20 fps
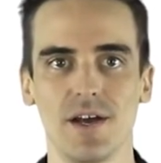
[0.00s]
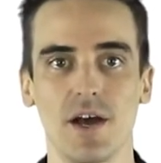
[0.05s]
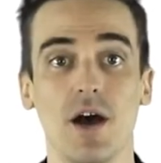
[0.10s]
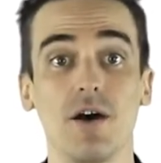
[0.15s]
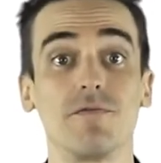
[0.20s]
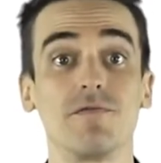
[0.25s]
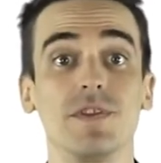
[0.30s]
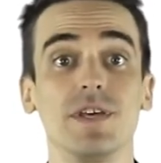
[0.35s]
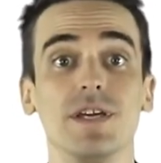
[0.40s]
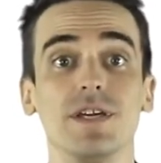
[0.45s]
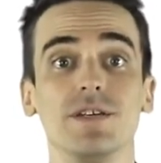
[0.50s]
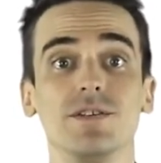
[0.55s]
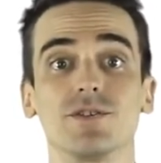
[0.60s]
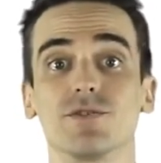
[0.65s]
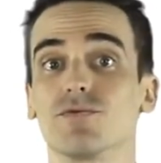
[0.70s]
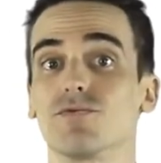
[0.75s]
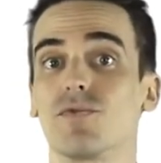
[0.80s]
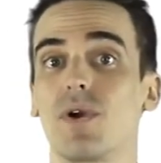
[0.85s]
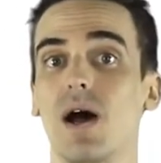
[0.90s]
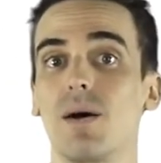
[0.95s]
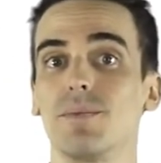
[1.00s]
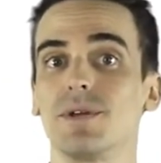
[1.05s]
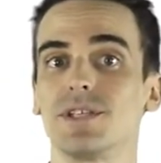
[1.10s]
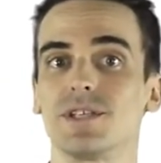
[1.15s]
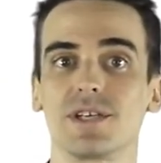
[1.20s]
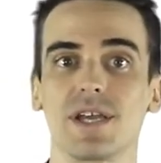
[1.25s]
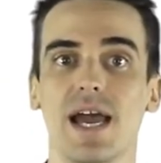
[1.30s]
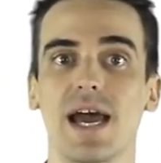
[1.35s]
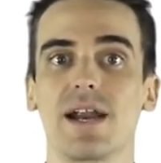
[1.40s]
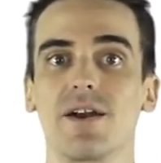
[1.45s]
Of these, Raman
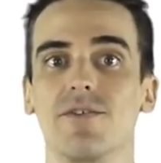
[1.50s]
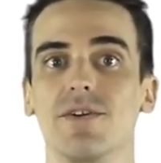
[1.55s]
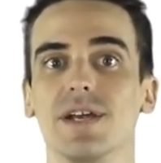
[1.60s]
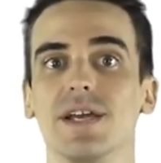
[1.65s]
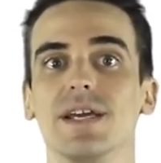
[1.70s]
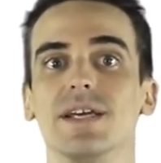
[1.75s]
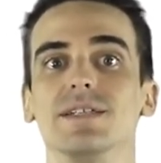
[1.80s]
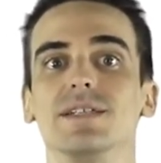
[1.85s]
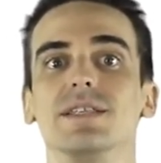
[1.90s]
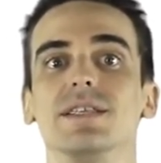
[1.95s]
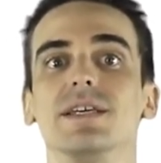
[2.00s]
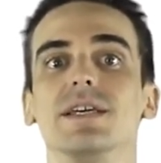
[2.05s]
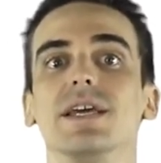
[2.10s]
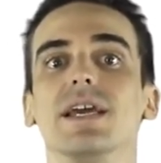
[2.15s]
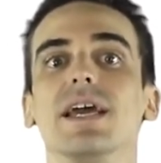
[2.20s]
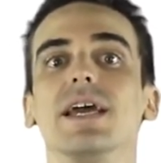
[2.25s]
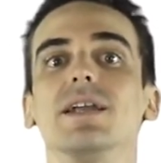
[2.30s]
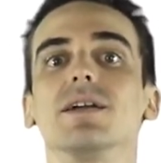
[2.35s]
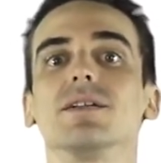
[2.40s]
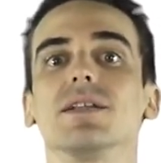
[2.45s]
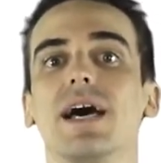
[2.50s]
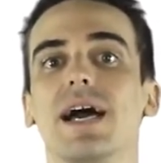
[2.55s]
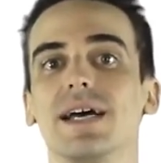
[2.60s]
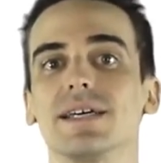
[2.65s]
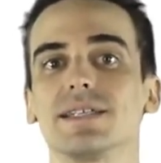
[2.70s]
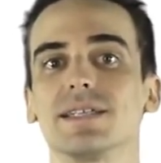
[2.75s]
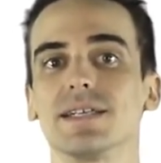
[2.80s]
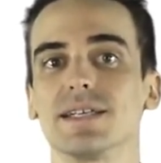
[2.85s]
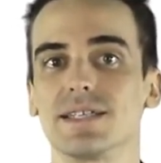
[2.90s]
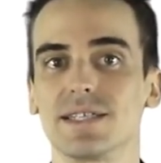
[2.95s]
scattering is the
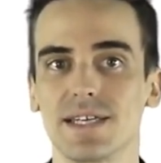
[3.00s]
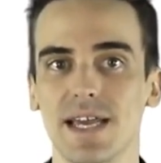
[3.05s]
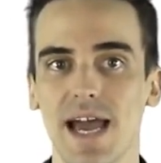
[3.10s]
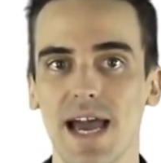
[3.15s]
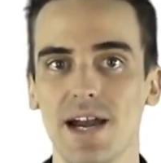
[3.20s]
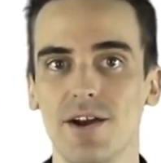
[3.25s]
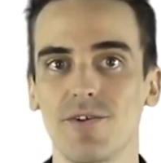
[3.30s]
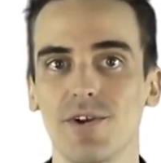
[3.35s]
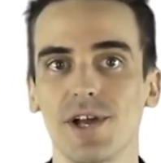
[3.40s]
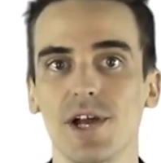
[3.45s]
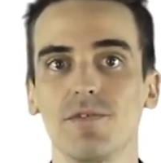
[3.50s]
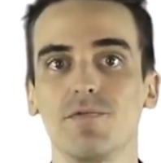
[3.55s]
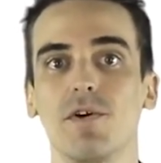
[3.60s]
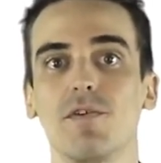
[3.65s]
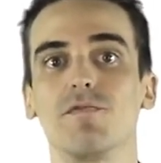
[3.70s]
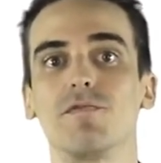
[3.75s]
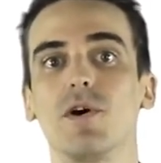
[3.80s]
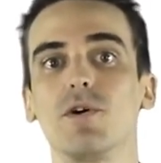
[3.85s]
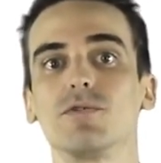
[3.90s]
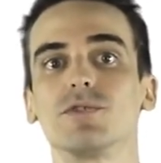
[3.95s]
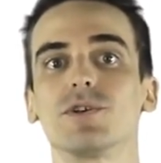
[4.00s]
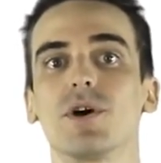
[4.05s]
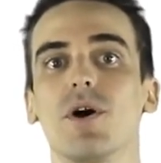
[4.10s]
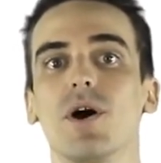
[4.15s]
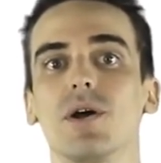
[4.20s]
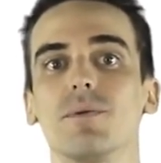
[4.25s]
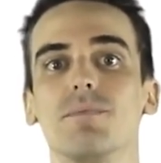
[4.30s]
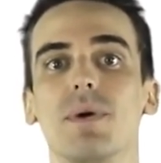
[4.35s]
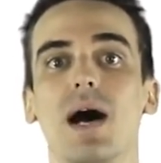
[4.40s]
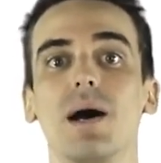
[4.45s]
inelastic scattering of a
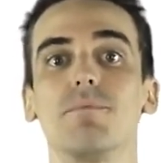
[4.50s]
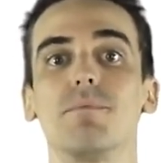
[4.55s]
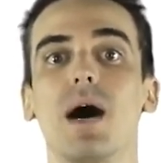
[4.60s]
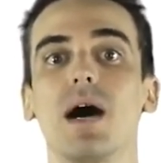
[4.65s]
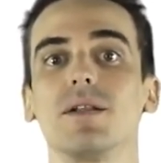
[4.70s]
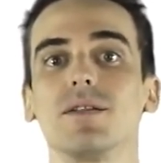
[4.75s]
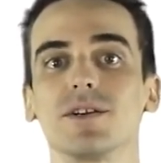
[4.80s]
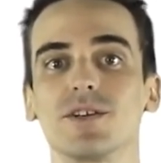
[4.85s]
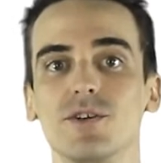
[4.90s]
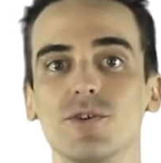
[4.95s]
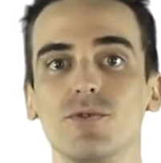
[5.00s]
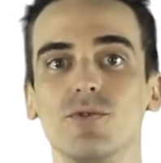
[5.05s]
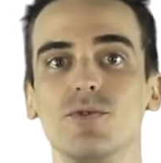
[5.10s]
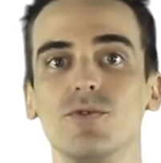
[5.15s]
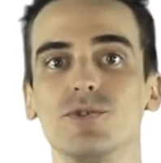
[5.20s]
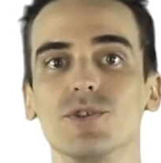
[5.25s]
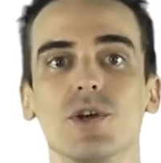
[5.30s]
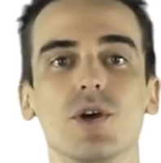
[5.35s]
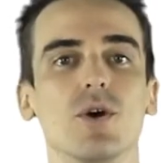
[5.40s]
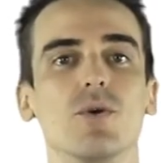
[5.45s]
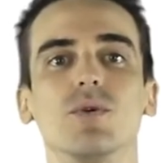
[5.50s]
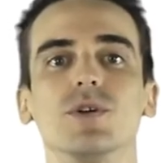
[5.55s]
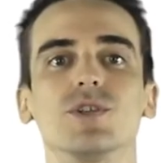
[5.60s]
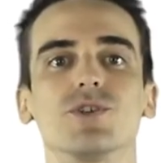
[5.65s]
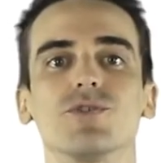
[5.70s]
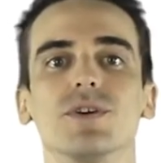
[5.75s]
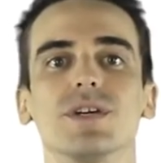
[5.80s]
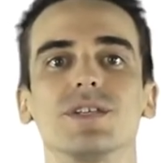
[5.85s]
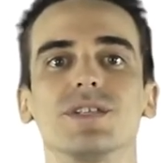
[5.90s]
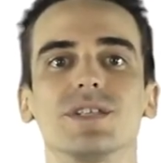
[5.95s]
photon by molecules
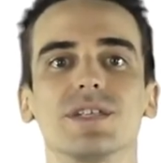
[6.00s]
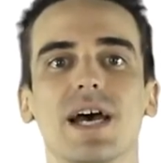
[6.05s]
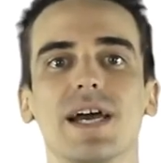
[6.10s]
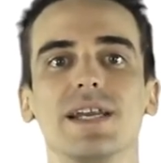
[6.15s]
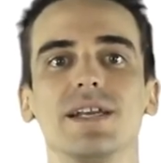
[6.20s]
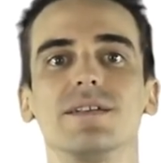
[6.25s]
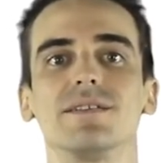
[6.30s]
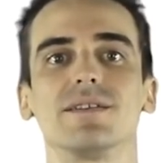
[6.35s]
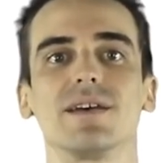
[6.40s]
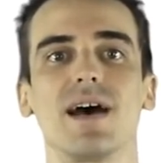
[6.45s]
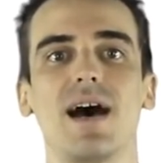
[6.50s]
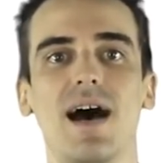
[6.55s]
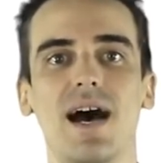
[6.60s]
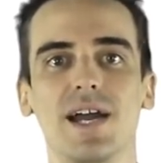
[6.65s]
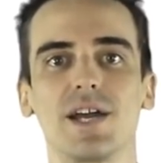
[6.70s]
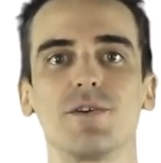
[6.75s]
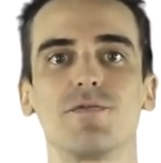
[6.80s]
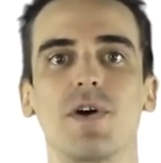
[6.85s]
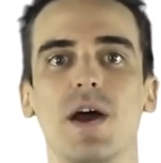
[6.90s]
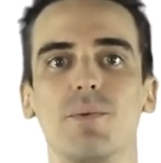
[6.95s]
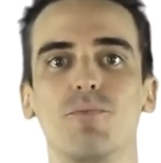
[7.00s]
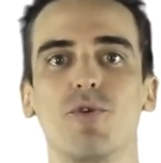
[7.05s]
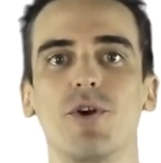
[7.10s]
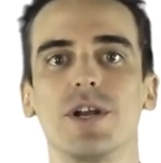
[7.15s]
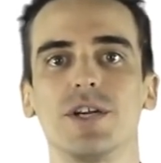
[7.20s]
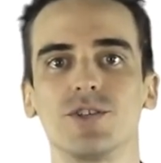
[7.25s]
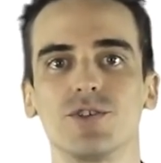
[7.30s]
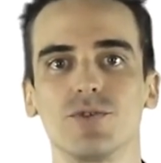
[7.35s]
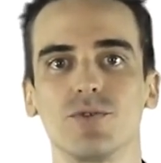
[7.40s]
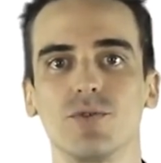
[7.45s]
which are excited to higher
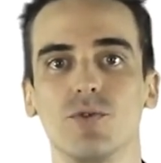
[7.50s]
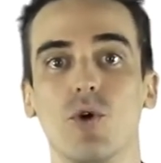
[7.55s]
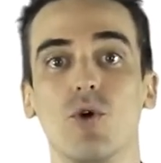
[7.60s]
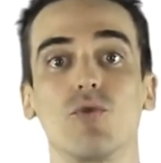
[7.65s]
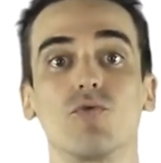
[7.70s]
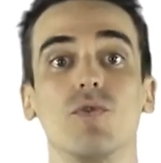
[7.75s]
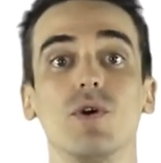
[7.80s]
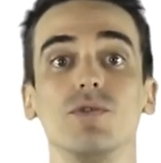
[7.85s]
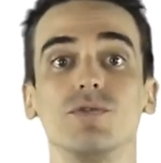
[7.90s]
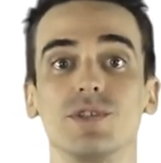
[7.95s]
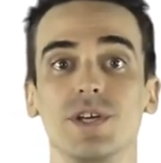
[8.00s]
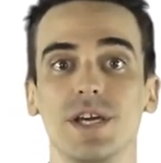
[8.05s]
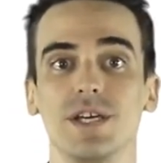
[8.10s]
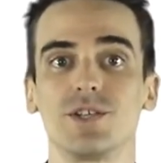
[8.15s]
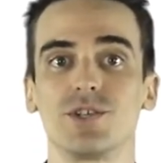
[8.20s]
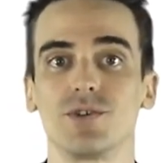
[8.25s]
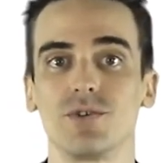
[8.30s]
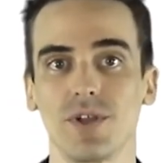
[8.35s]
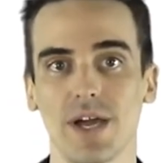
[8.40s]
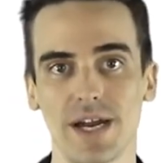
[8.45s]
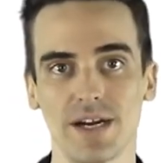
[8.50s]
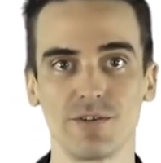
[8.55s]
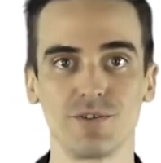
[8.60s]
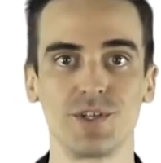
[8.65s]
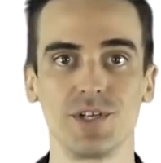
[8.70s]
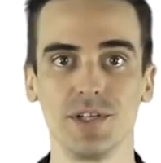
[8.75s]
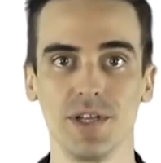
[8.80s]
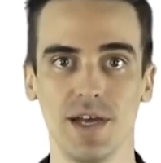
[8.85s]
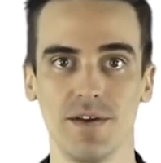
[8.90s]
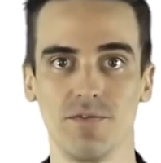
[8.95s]
vibrational or rotational
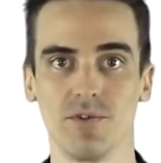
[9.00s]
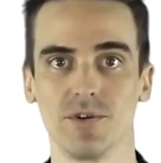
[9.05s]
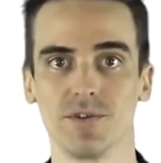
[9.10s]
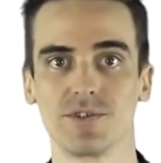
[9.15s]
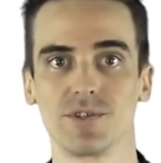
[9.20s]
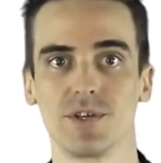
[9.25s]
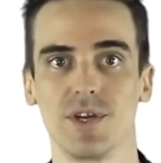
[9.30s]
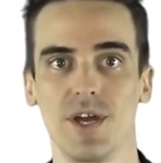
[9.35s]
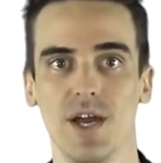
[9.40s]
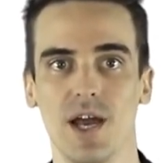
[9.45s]
energy levels.